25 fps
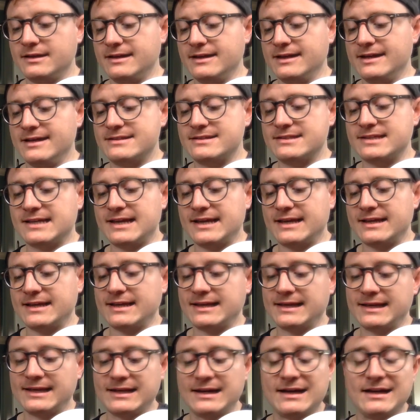It's like a
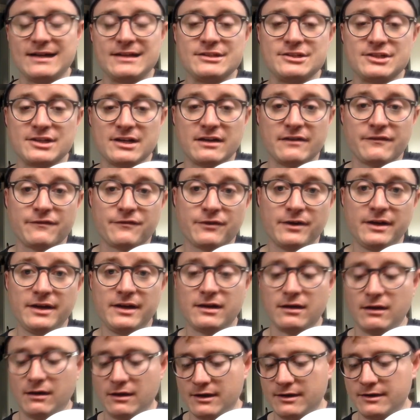get out of jail free
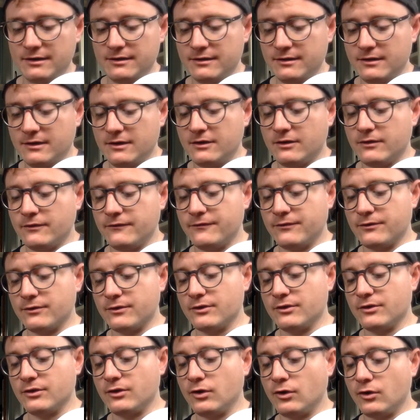card for
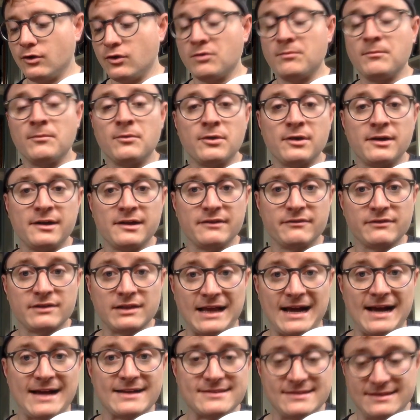the whole morning of
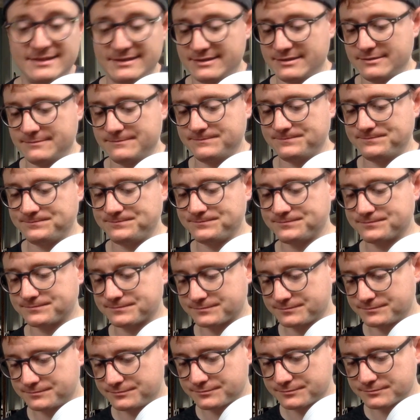classes.
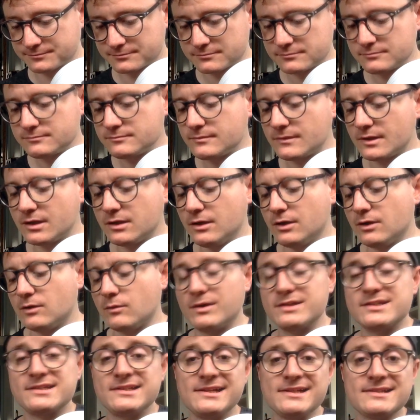
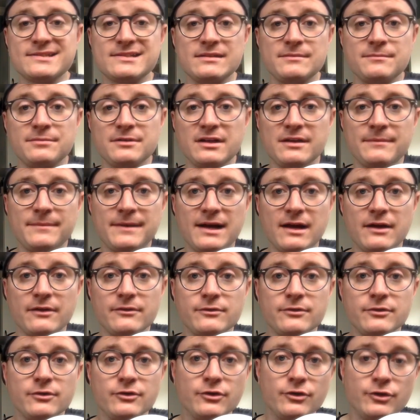What's the assembly about?
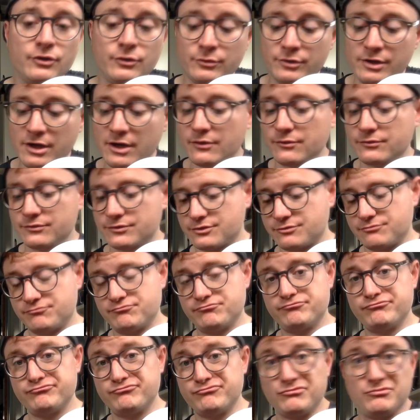Who knows?
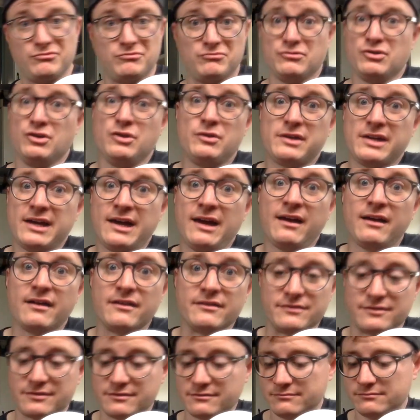Who
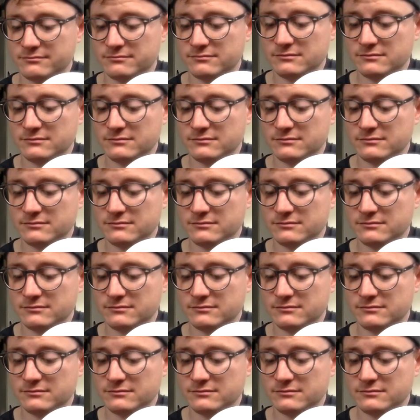cares?